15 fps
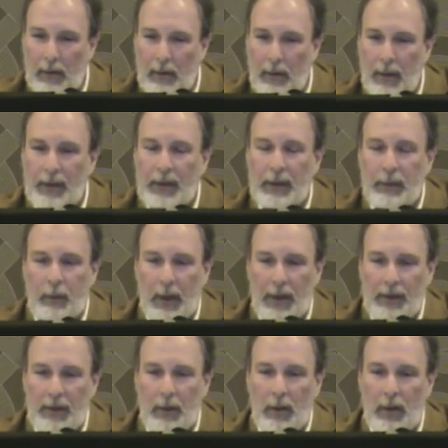This is
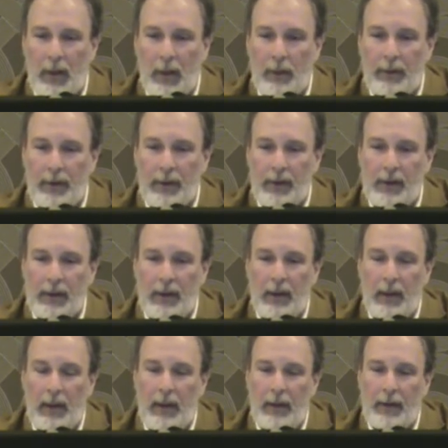Fresno Clovis,
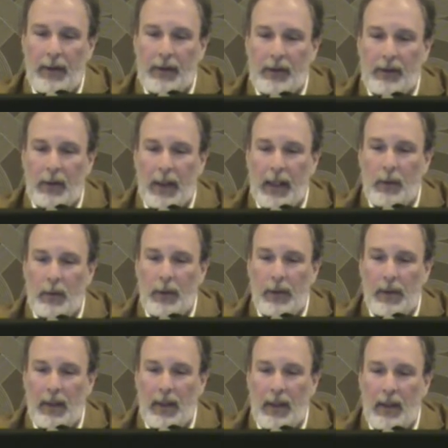this is
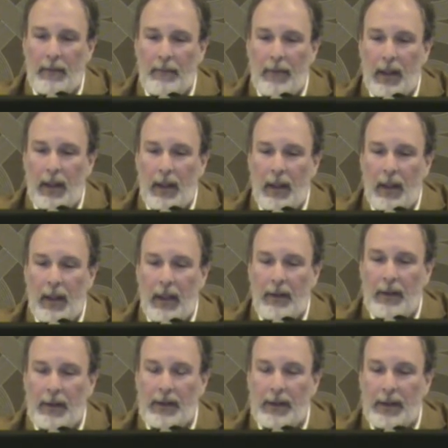Tranquility, and
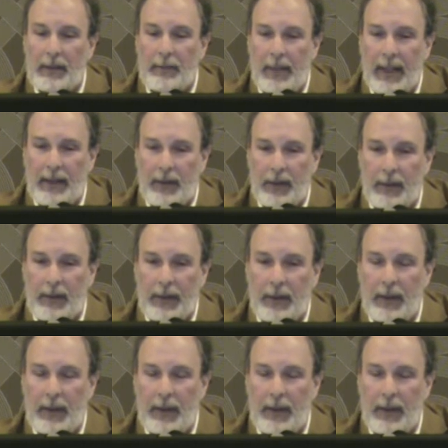this is Bakersfield.